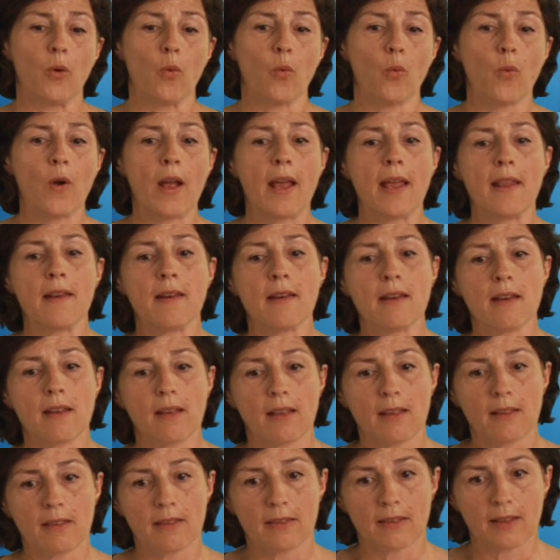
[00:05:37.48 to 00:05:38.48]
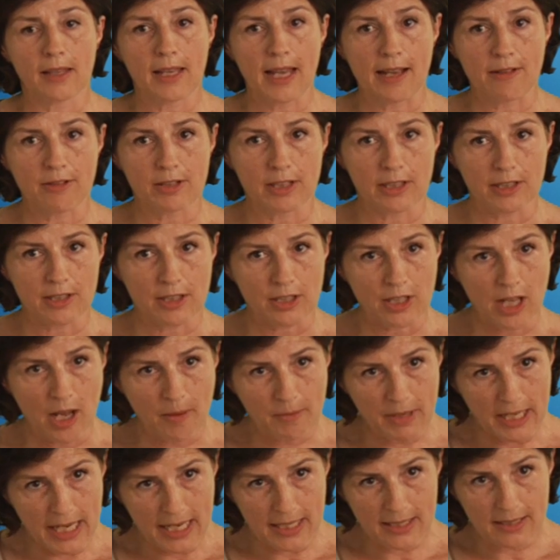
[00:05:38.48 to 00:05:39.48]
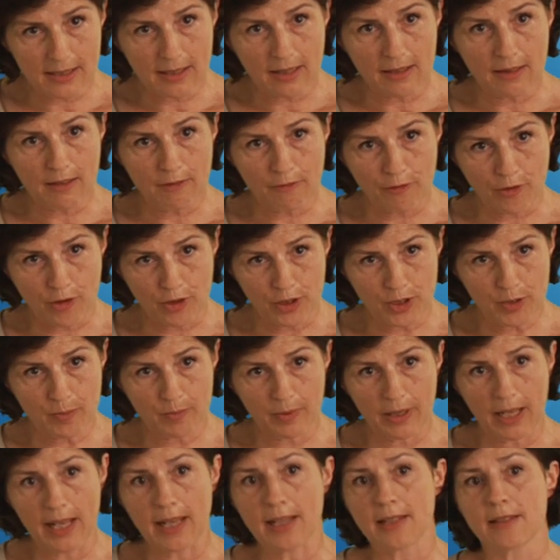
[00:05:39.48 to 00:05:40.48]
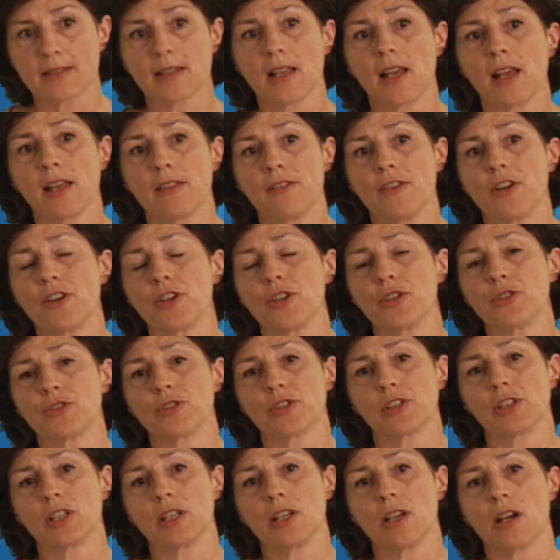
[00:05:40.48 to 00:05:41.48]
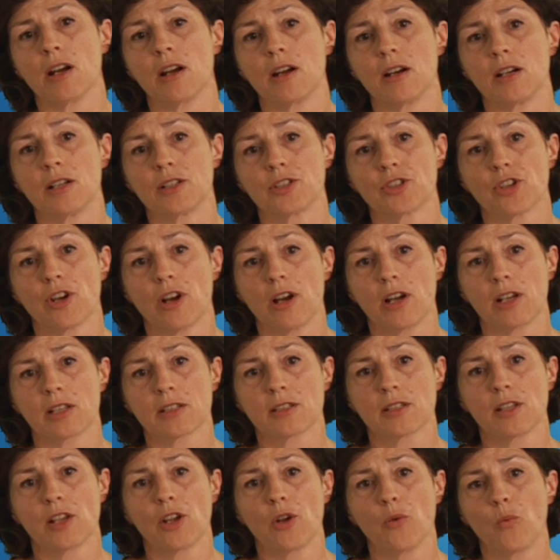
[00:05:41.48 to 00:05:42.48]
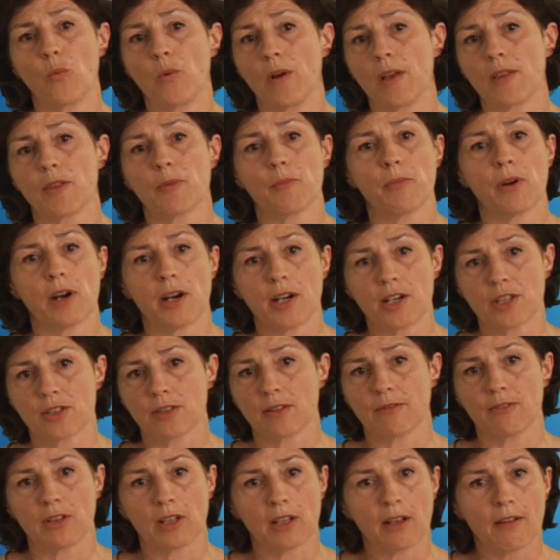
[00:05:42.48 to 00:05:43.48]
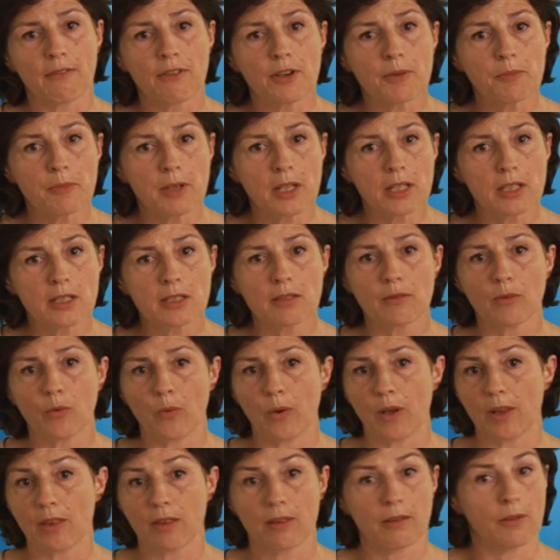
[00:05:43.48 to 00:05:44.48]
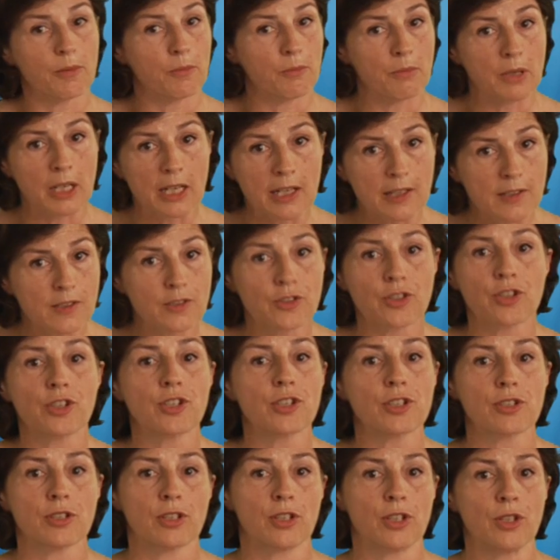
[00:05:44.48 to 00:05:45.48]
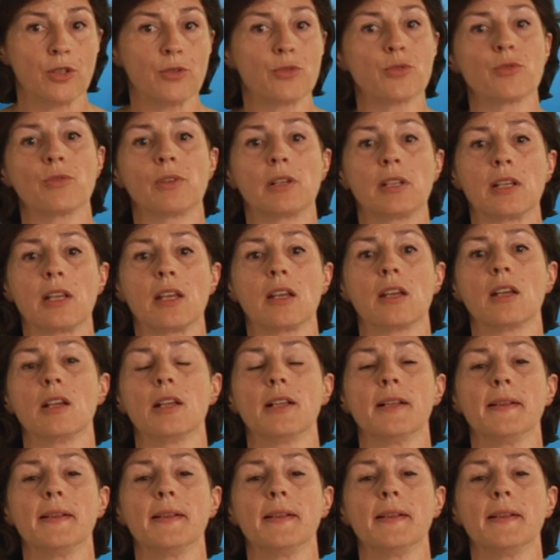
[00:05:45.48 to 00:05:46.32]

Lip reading: When the council is nominated in the first place, there usually are talks with parts of the government, with ministers usually,